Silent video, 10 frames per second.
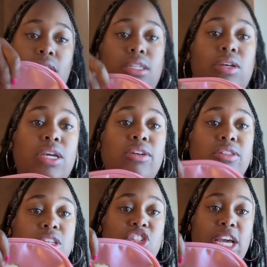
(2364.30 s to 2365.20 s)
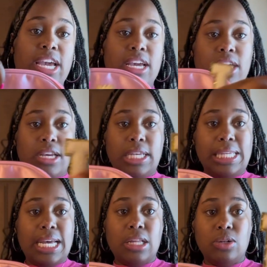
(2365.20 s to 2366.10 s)
so here's the J. It's
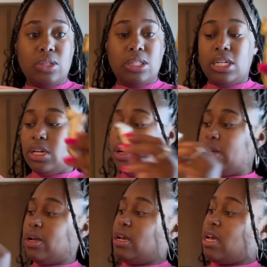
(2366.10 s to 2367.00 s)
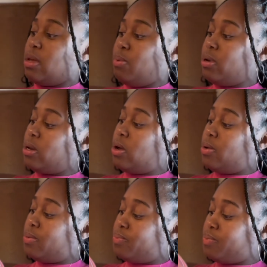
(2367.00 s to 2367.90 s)
like a little sticker and you put it
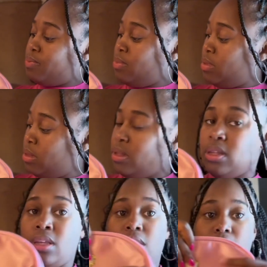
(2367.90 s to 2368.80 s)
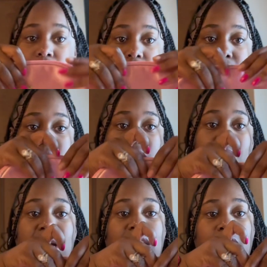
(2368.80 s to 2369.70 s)
on. And it
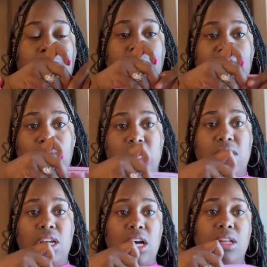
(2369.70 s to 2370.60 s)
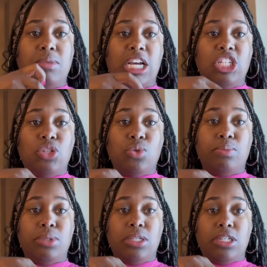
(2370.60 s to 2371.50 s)
might look backwards to y'all, I'm not sure,
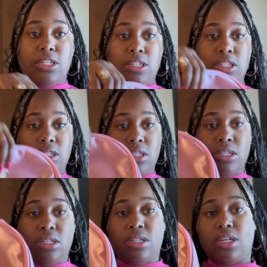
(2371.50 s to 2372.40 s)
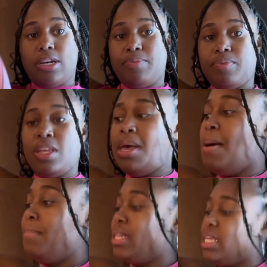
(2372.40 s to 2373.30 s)
but yeah.
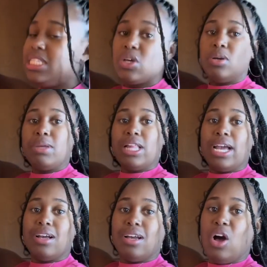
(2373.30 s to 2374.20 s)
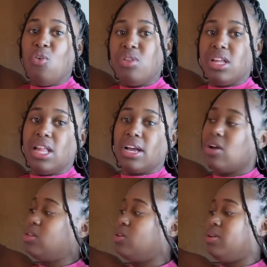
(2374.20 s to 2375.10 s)
But this is gonna be like, hopefully like her
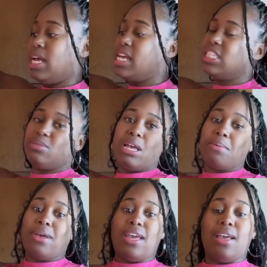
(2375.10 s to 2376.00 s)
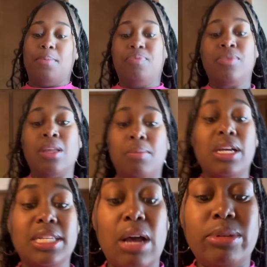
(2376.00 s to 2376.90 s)
little dance backpack because
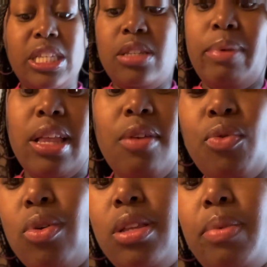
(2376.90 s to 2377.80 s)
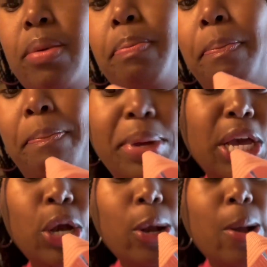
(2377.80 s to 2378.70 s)
I was expecting for it to be
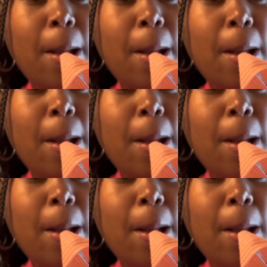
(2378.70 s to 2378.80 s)
bigger,